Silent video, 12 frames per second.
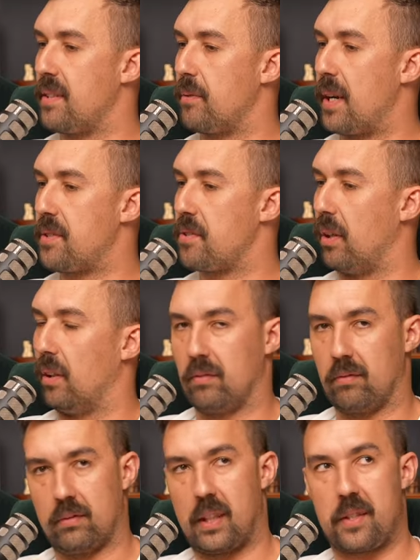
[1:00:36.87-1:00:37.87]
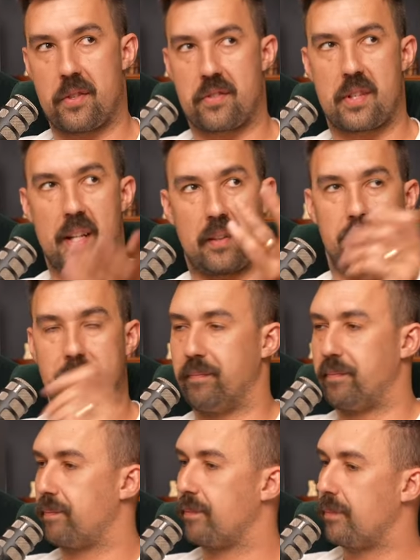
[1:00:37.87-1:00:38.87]
in the restaurant and just said,
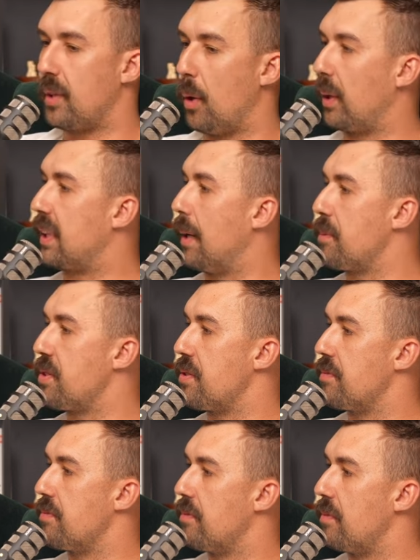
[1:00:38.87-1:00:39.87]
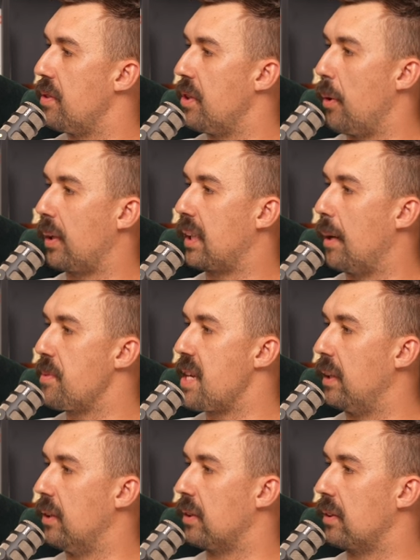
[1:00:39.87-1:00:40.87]
no one comes, no one comes
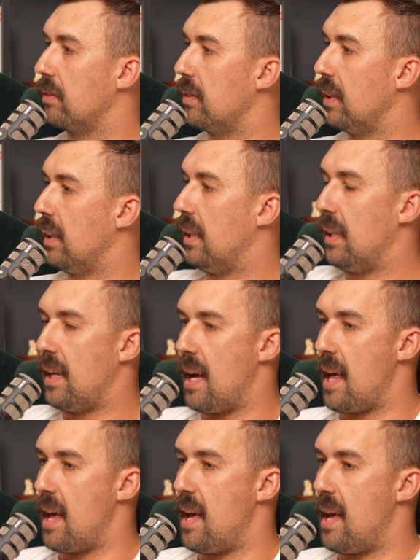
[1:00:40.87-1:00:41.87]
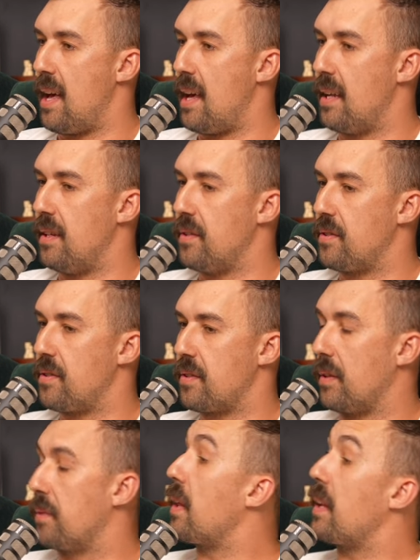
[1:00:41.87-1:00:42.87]
here, look. And
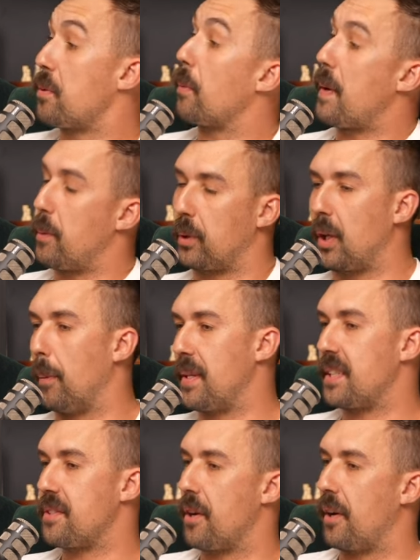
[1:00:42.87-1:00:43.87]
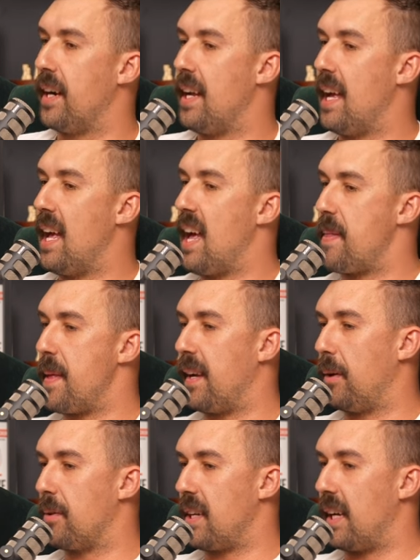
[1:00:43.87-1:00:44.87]
that's what people were commenting, sorry. And then
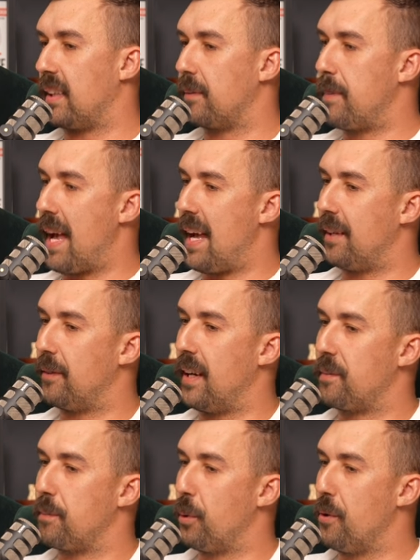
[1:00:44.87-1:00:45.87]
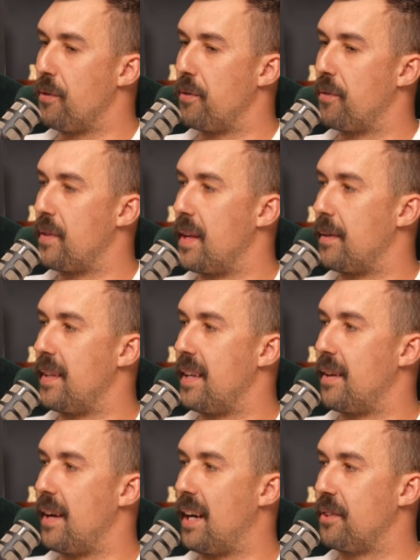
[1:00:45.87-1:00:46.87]
I was like panning around, proof that
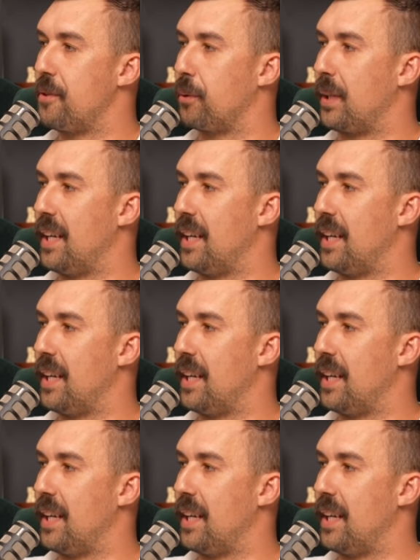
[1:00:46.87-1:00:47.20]
they're actual